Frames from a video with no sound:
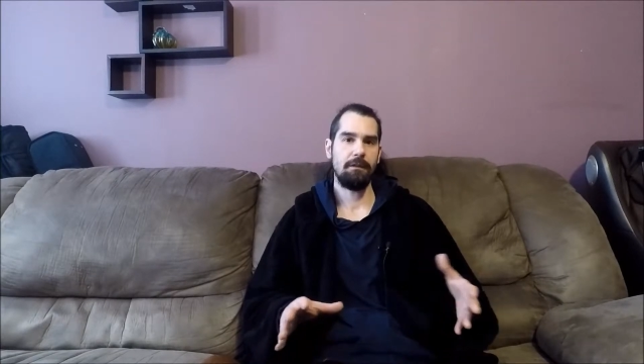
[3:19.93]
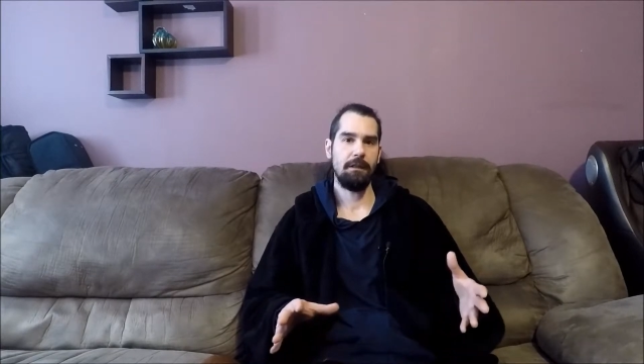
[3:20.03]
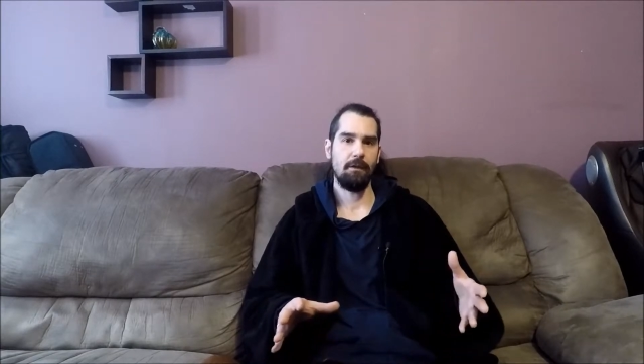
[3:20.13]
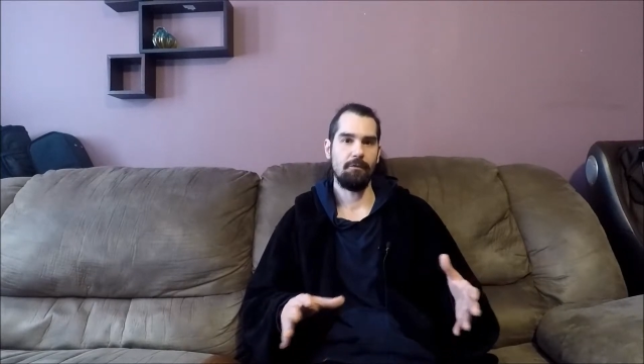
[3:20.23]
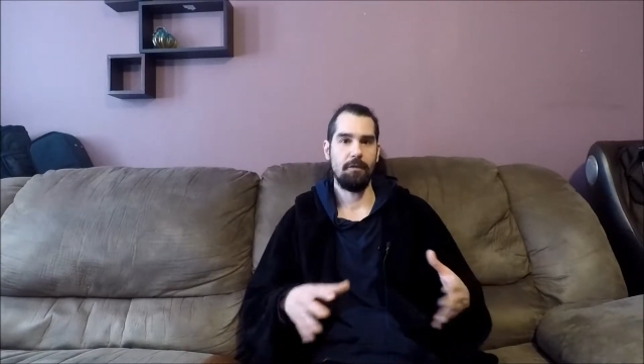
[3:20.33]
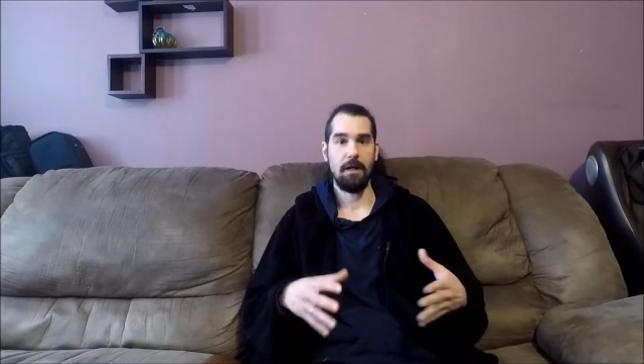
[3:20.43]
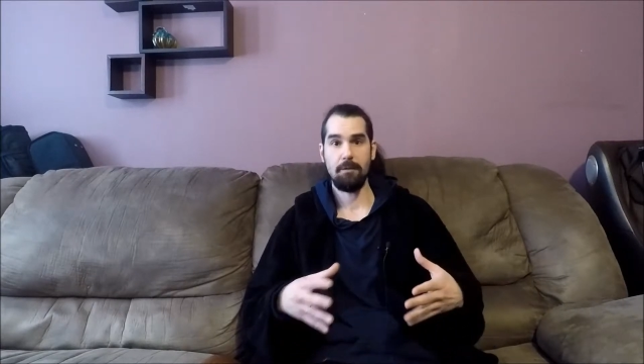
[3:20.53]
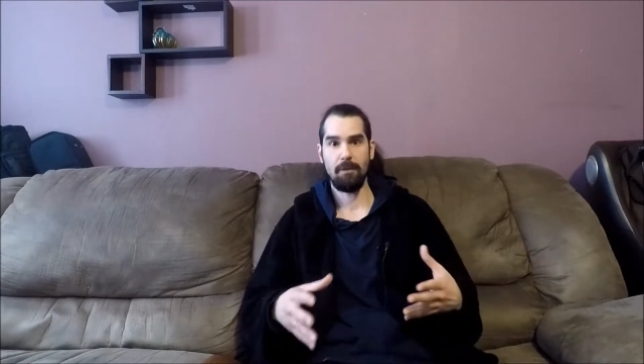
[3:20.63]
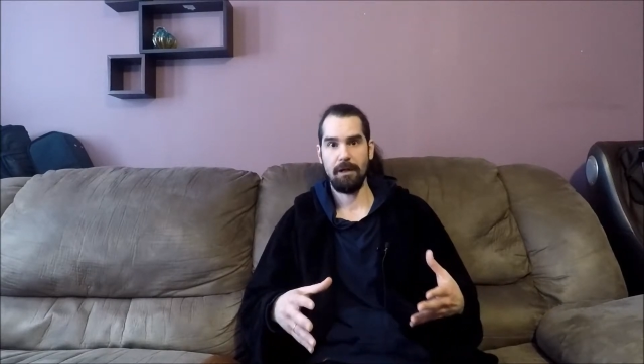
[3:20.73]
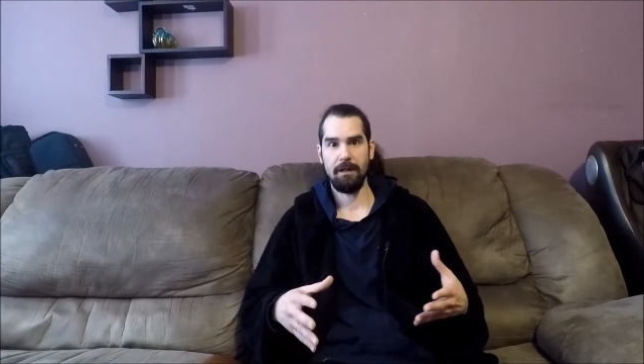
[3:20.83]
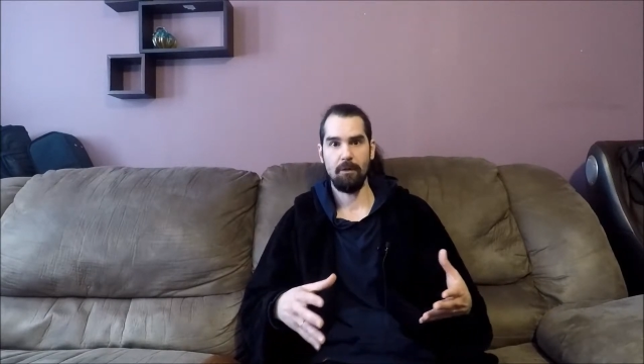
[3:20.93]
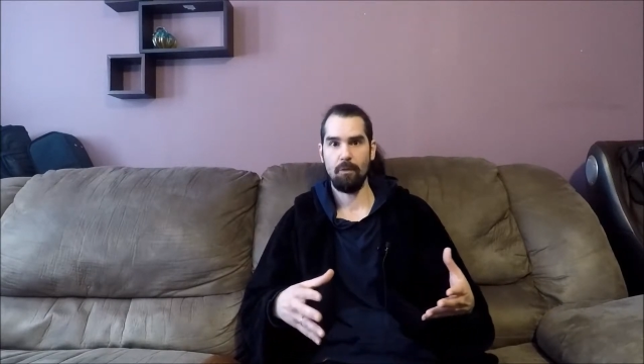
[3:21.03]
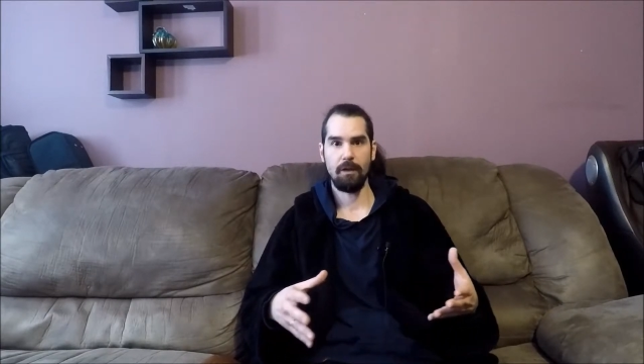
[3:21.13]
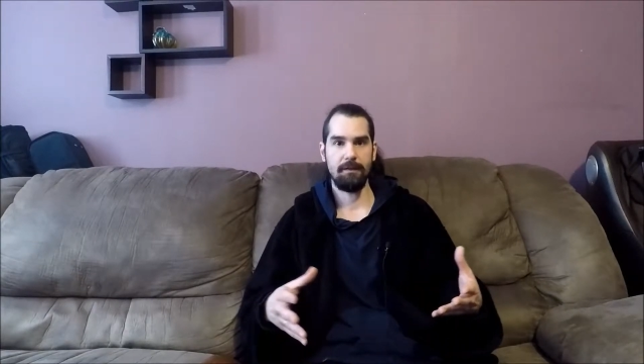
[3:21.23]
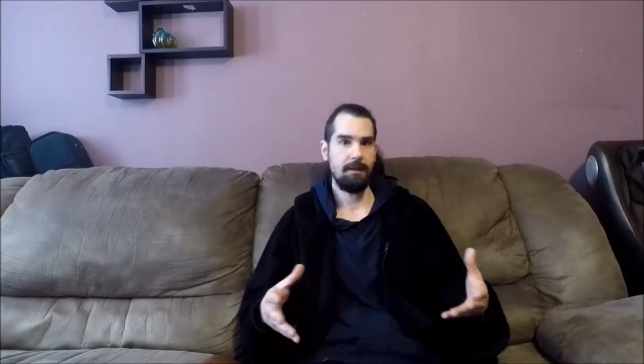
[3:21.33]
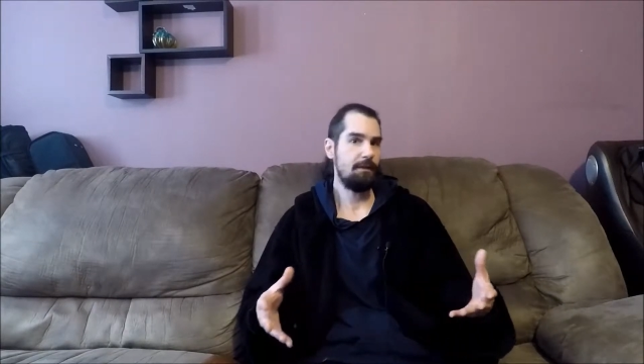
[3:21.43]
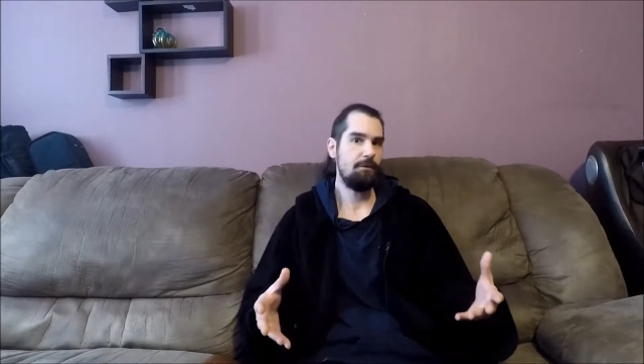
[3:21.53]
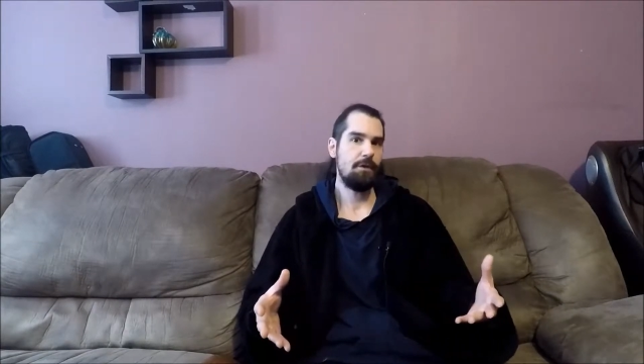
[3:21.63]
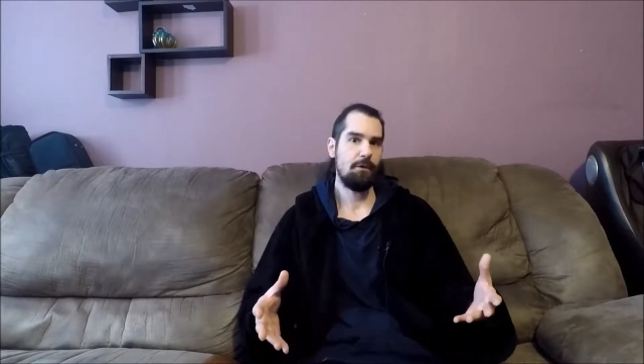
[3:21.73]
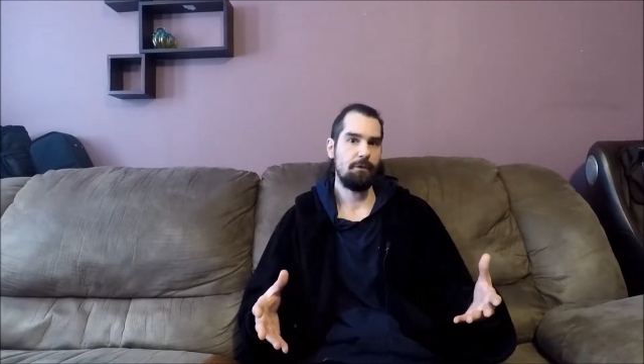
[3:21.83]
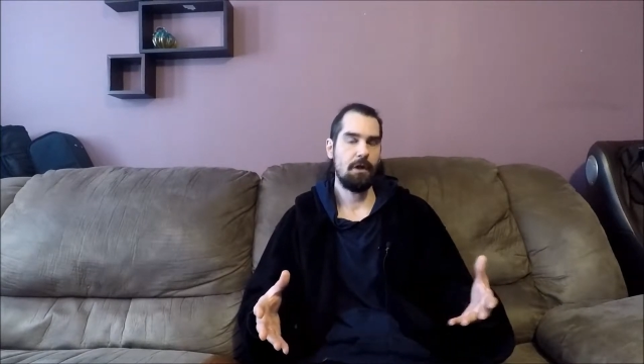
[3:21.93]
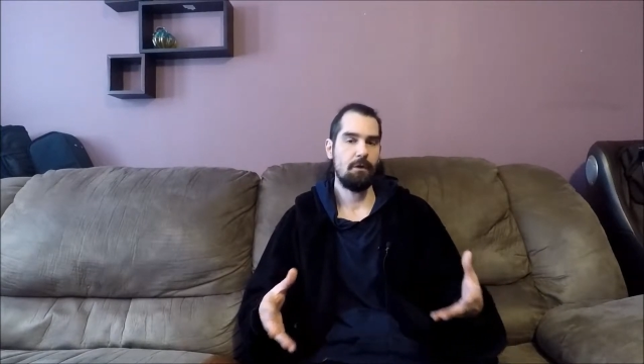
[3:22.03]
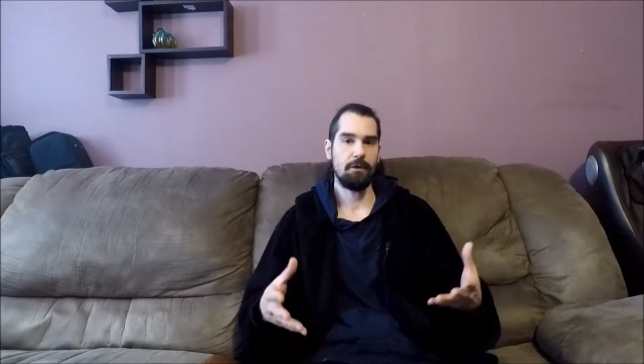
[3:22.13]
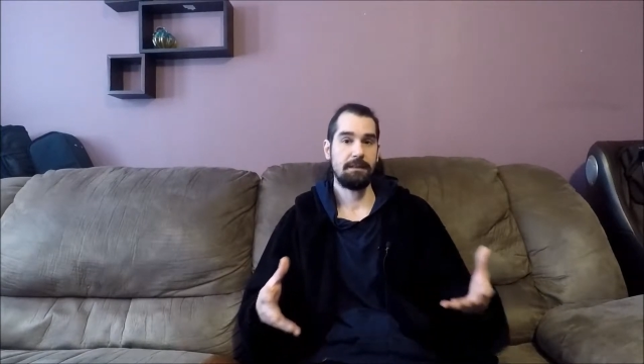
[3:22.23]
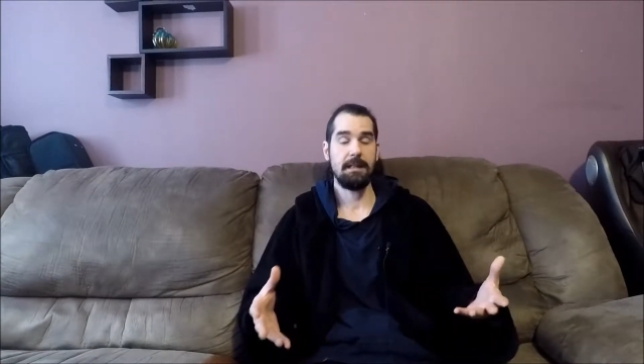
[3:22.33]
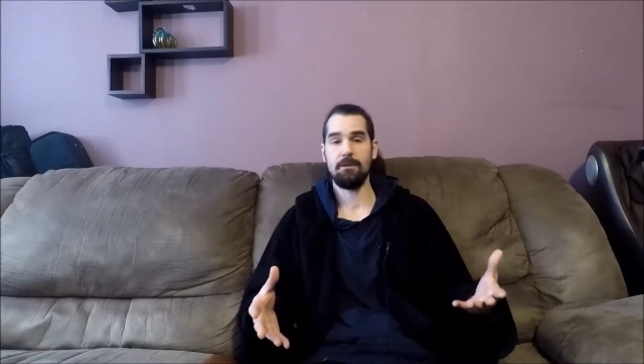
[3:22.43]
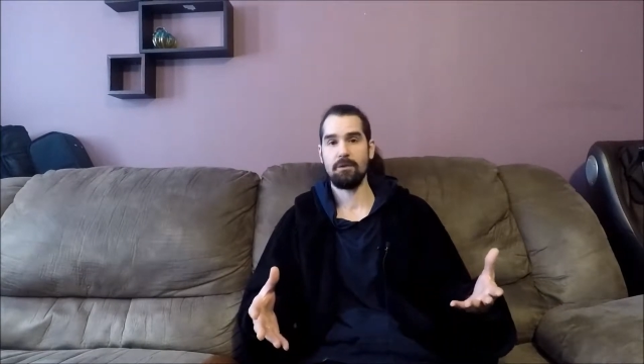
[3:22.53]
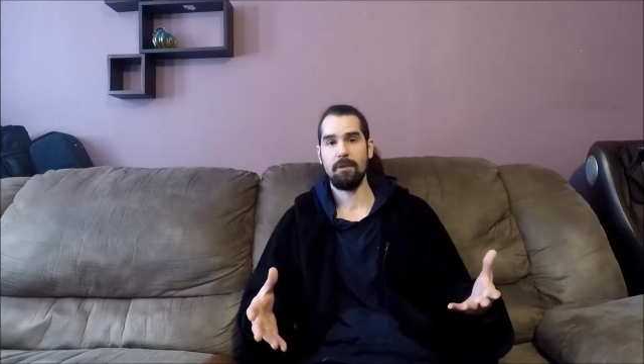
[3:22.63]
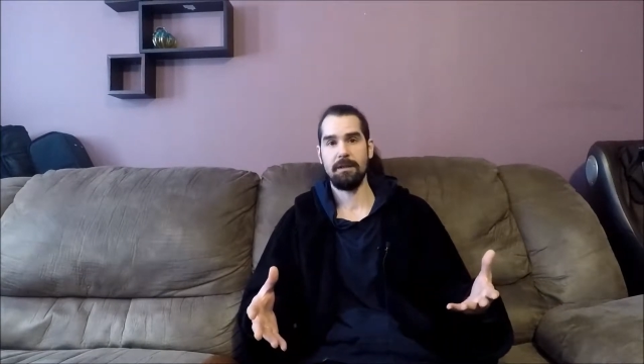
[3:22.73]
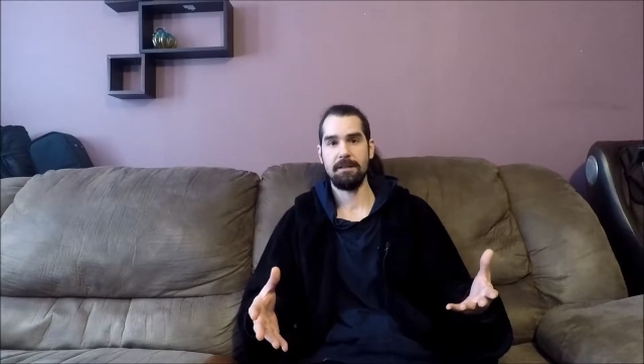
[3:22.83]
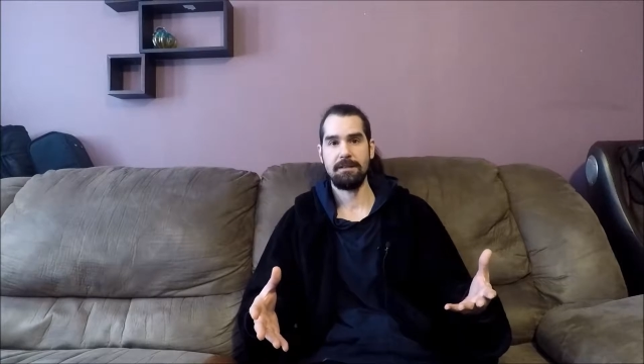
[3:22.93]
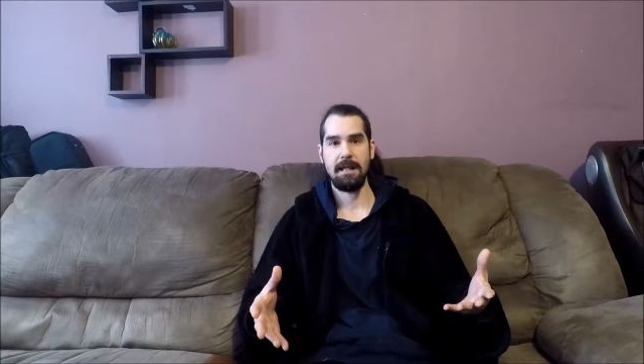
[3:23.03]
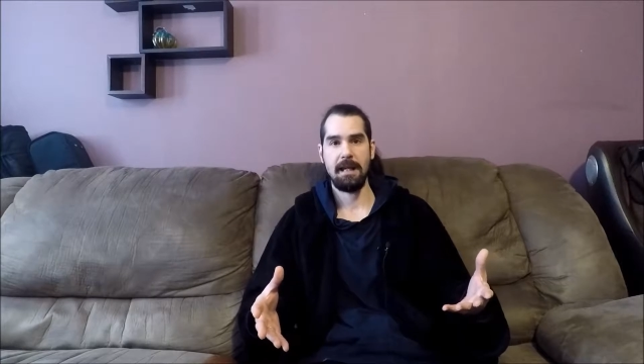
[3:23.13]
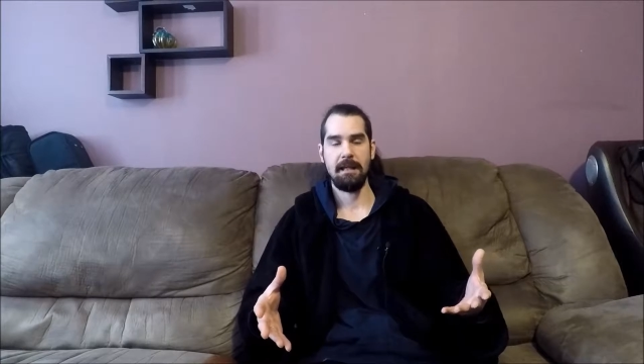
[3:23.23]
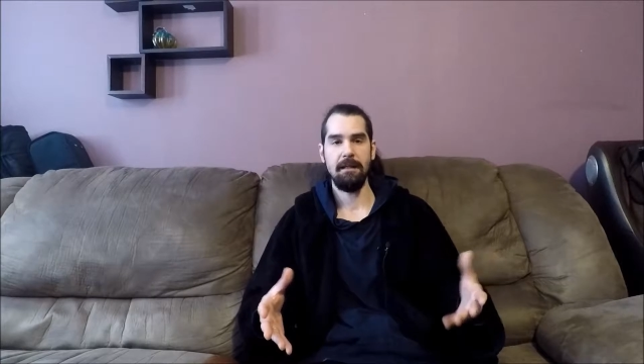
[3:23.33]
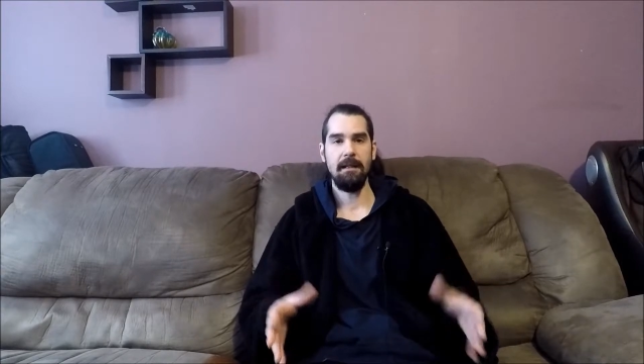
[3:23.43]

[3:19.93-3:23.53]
vibrating a word that you don't know or sounds weird to say,